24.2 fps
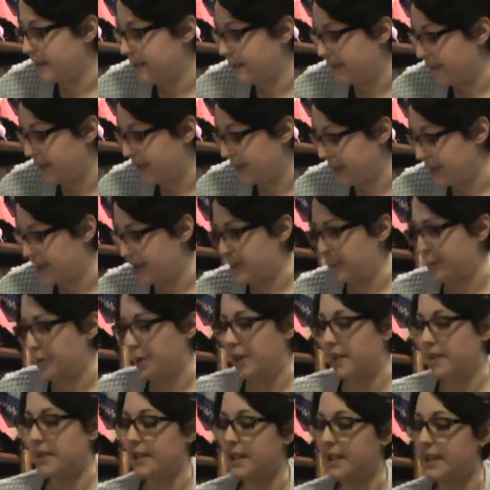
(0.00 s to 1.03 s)
finished
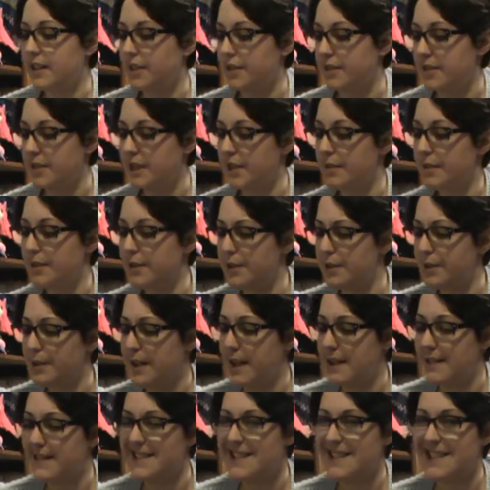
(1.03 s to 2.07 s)
project, I'll share with you
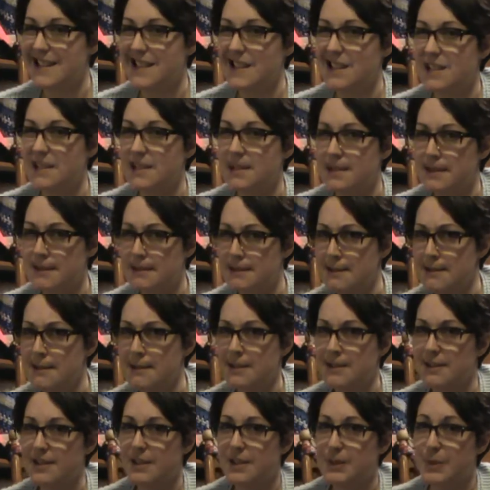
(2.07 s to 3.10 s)
guys these.
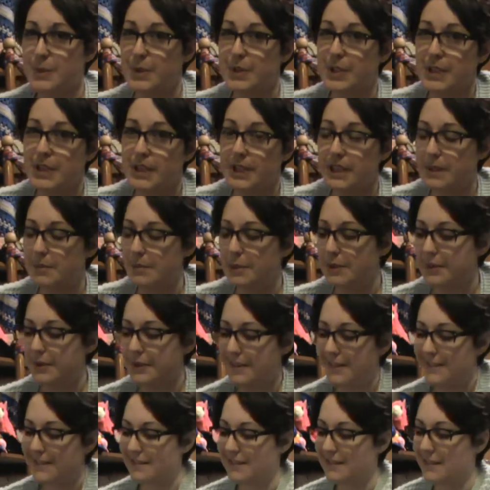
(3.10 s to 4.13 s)
Since
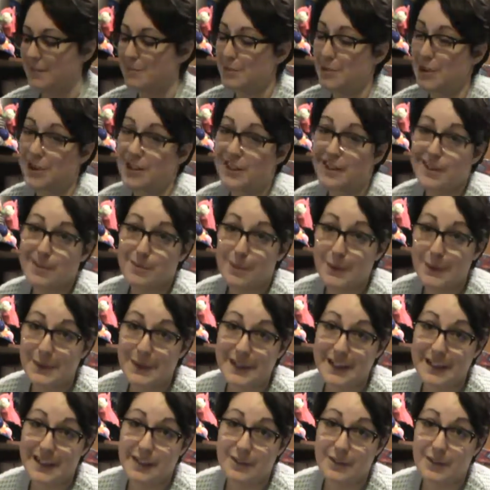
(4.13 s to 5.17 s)
I'm talking about
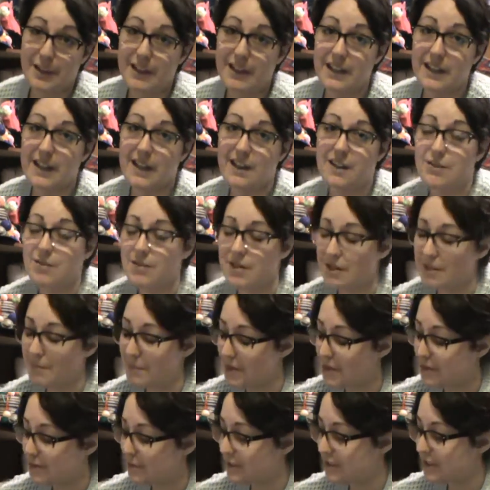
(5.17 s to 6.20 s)
knitting right now, I
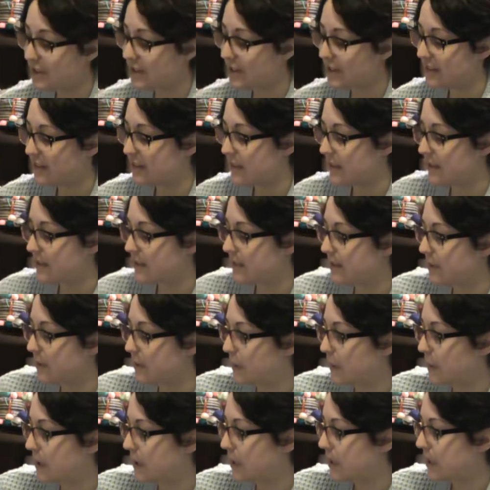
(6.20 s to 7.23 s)
might as well share these. So,